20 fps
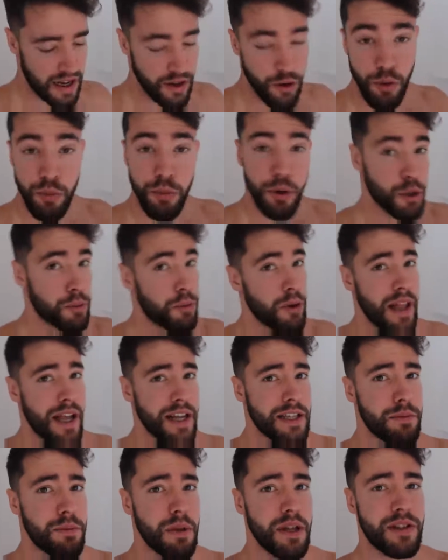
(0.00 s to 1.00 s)
I do push-pull
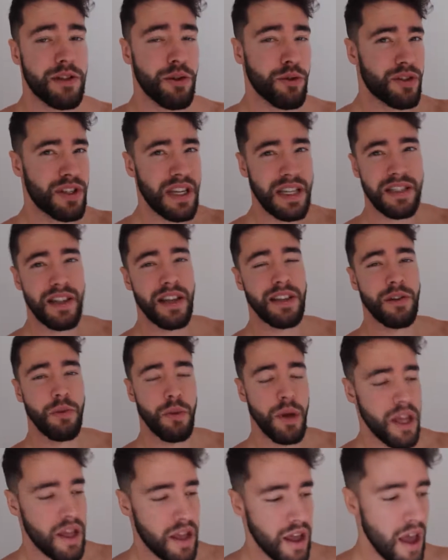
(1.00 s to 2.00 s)
leg splits, so 6 days a
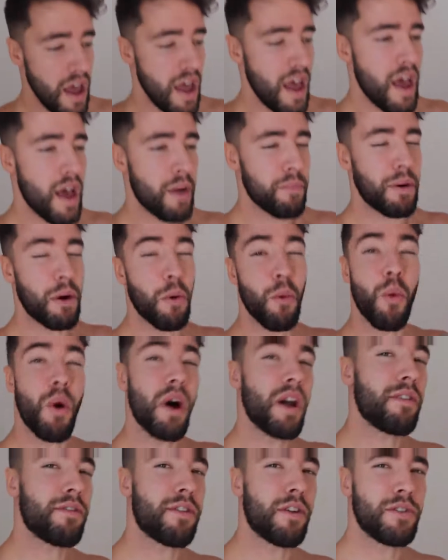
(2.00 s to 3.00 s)
week, but
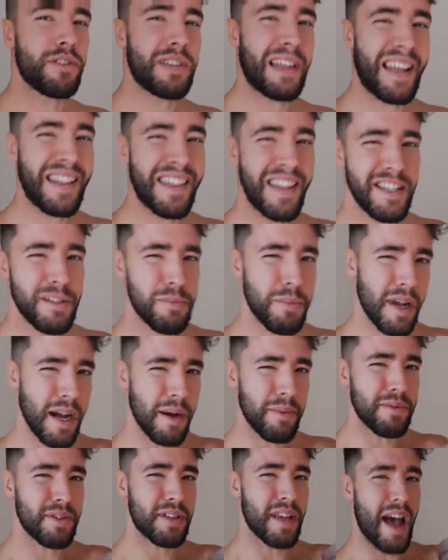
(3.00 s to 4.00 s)
one of those leg days
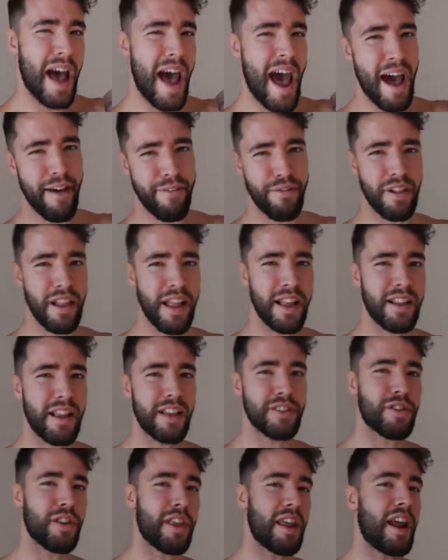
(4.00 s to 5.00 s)
becomes a half a leg
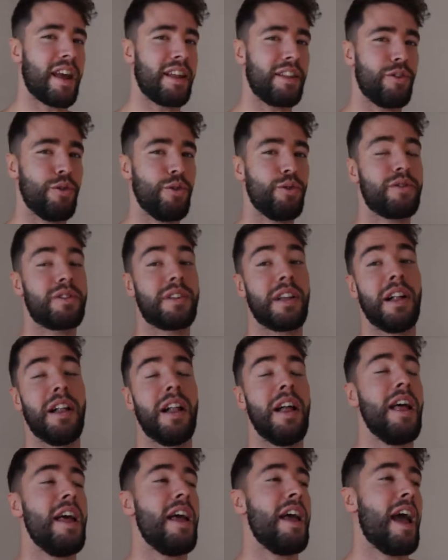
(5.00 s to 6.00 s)
day so that I do
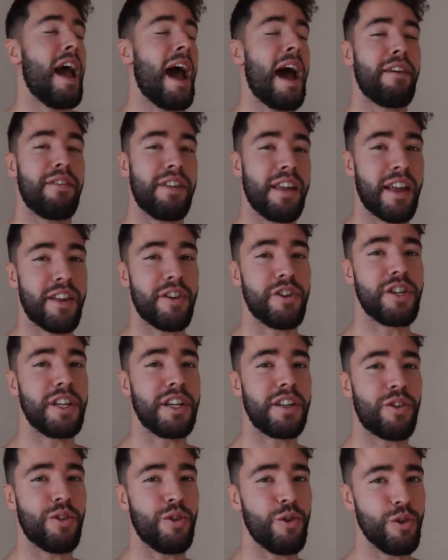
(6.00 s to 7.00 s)
still have the
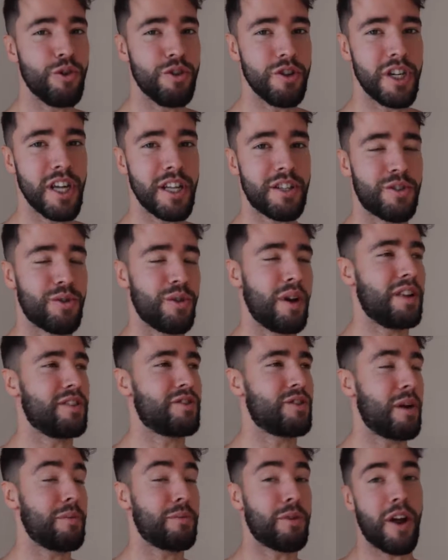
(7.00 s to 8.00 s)
energy to do jiu-jitsu, and
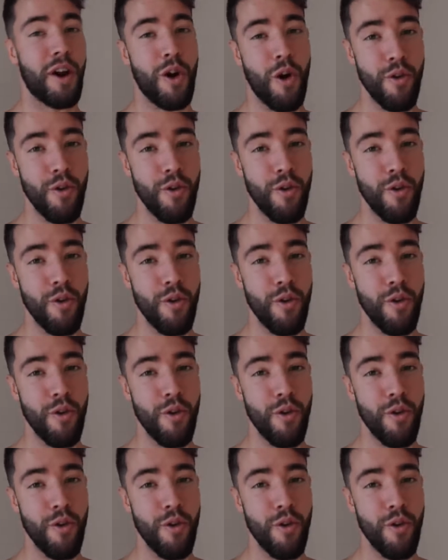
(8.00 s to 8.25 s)
so I'm not